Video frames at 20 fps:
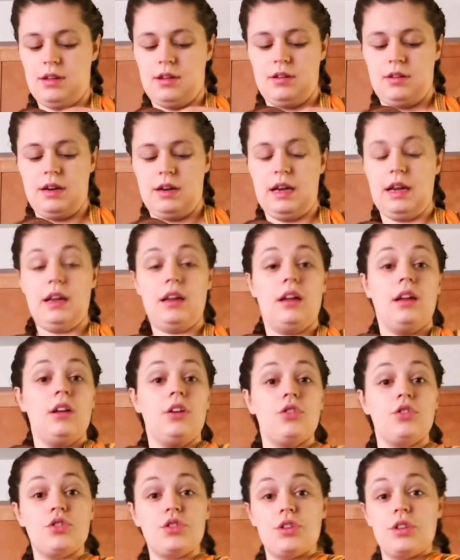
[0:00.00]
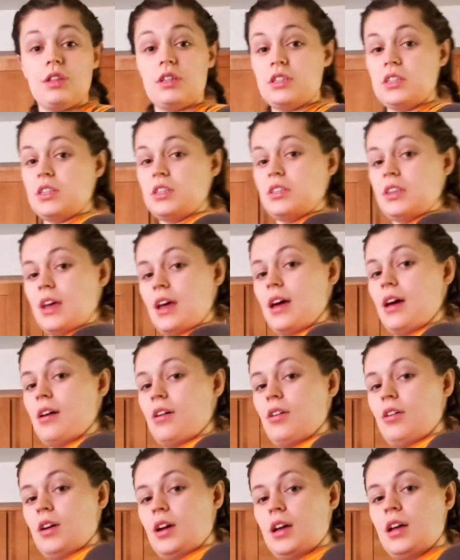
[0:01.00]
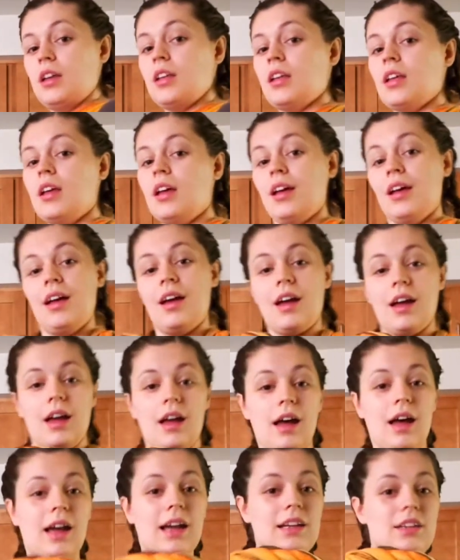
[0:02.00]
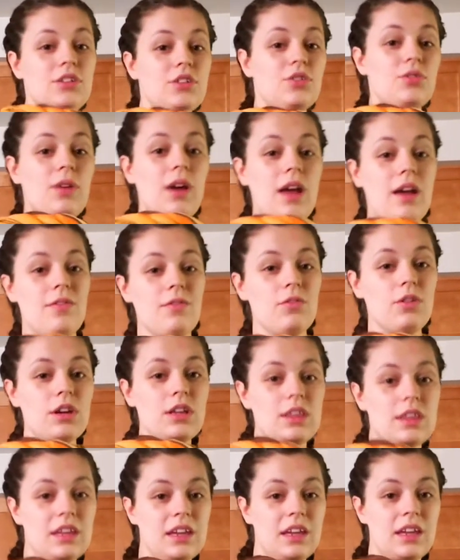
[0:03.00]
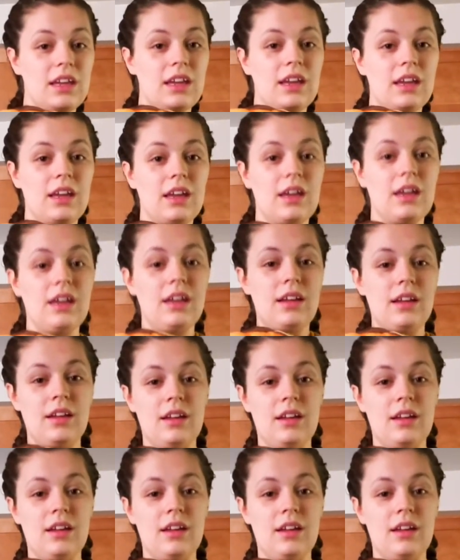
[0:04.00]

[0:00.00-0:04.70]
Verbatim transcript: right, so this is how I do everything.